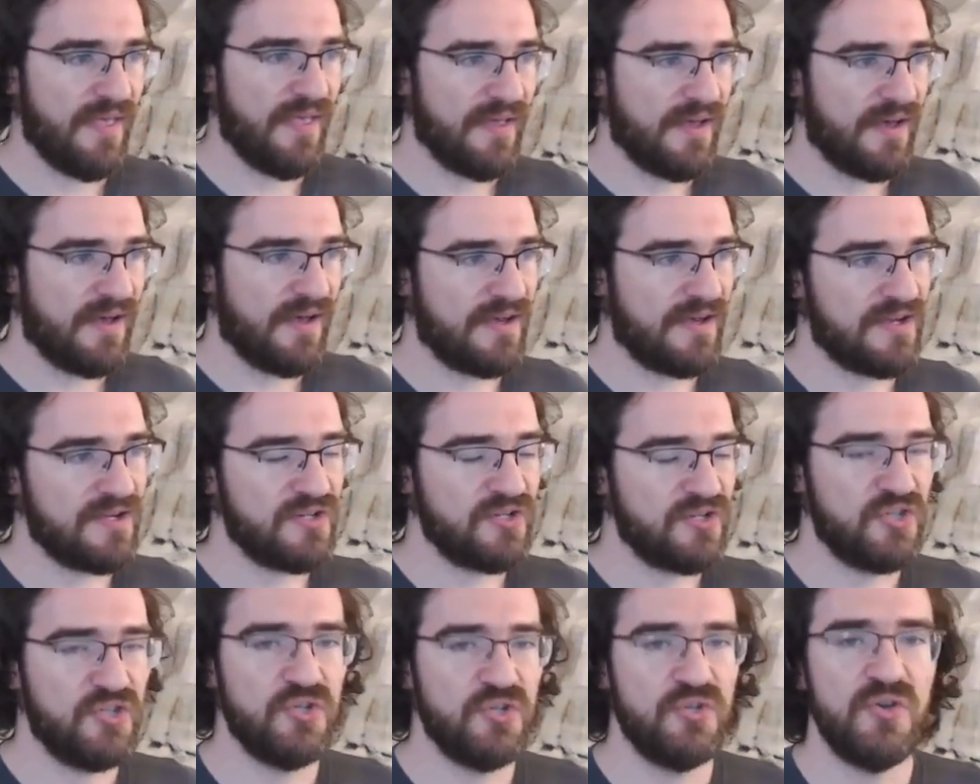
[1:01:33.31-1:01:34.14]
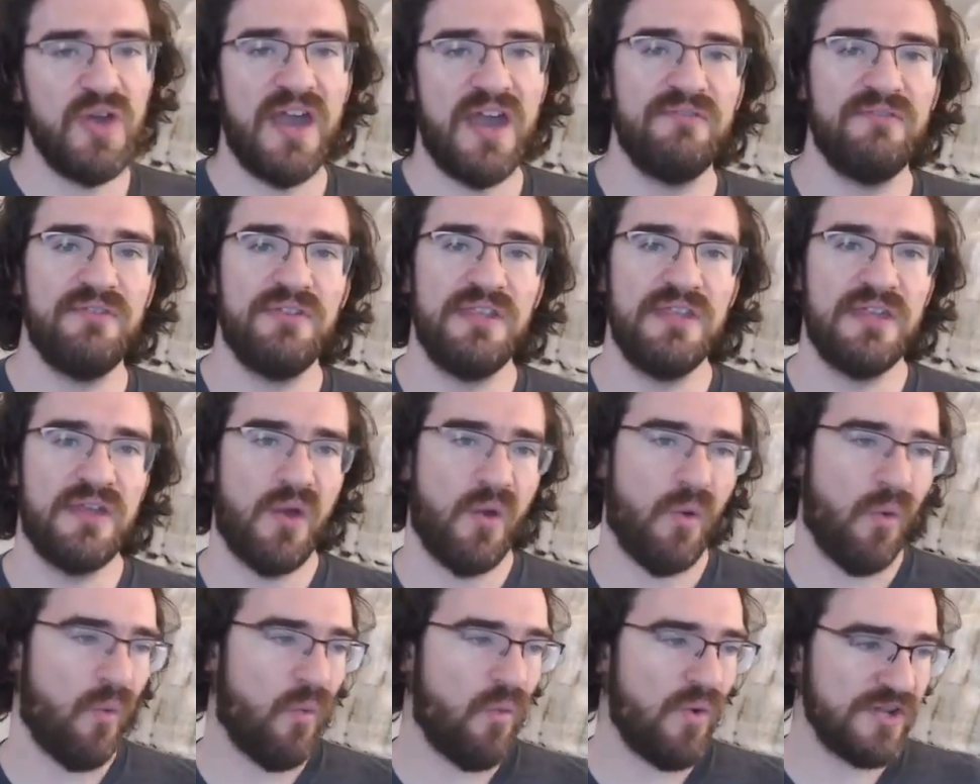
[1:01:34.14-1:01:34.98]
Do you have any
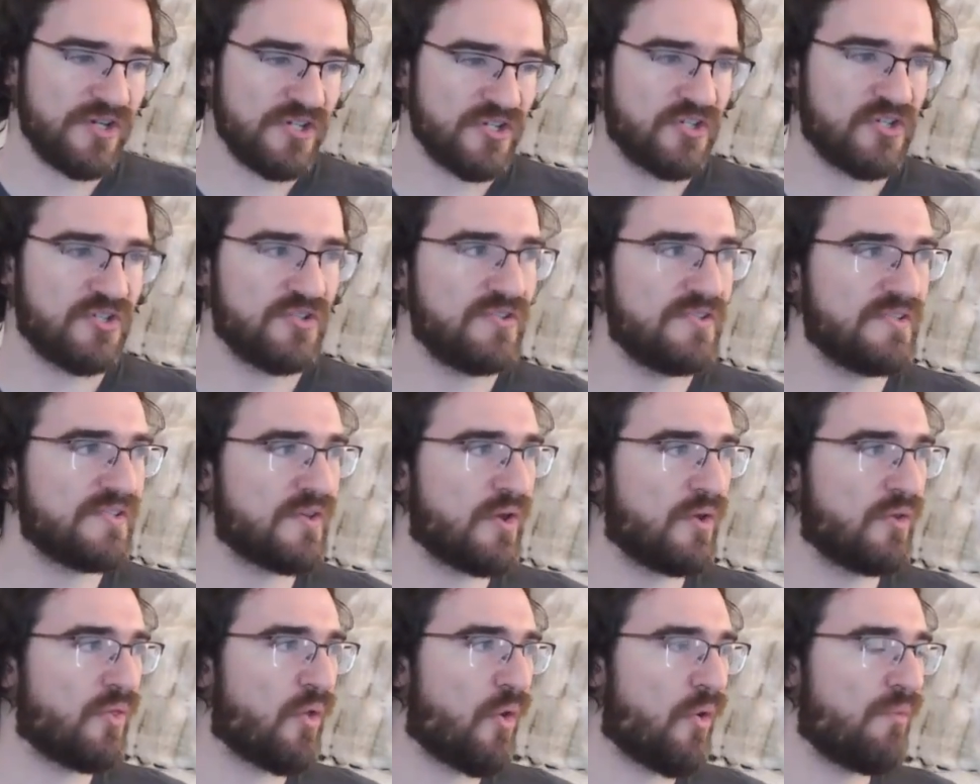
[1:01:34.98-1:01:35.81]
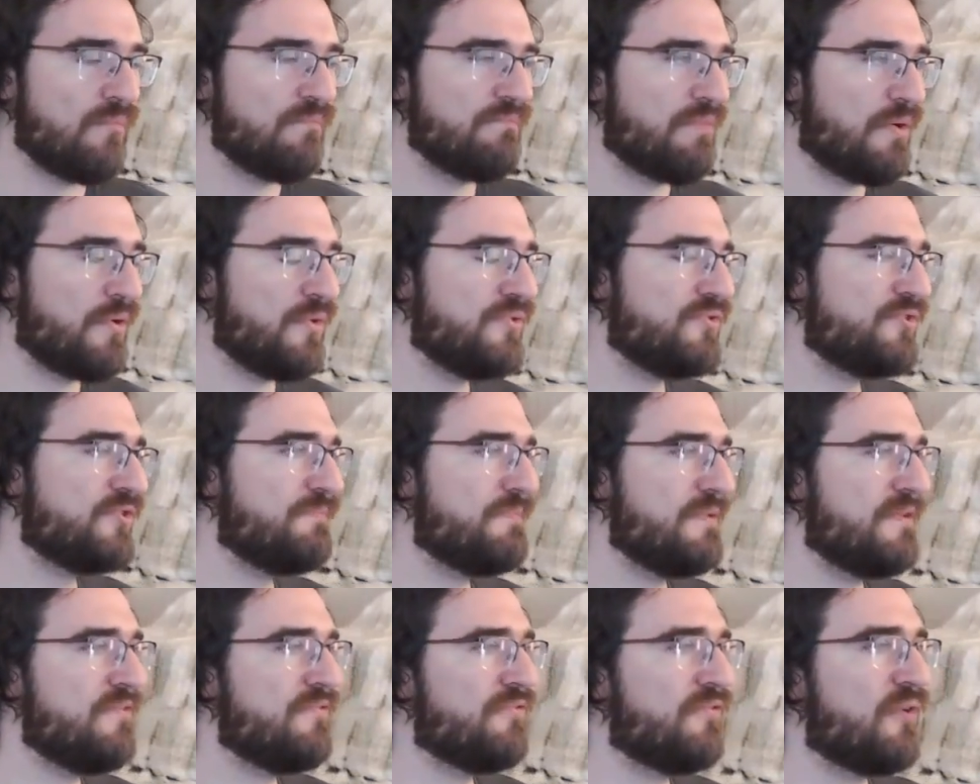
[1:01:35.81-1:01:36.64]
questions on Compose
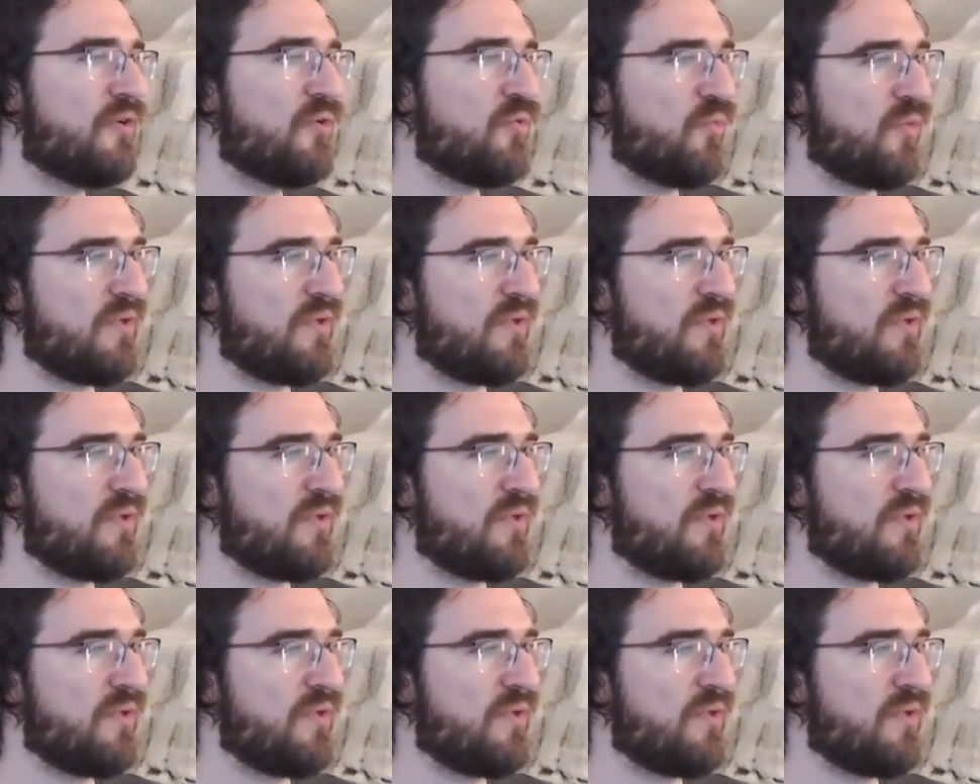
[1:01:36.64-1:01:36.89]
before we